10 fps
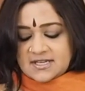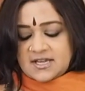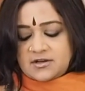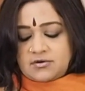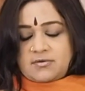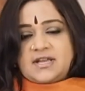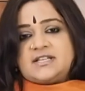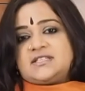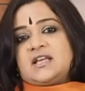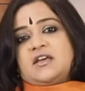
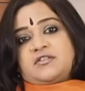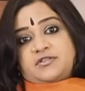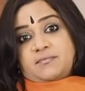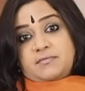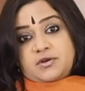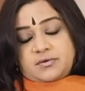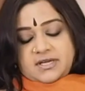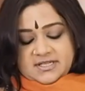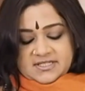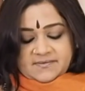increase the
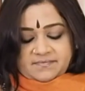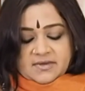mucus.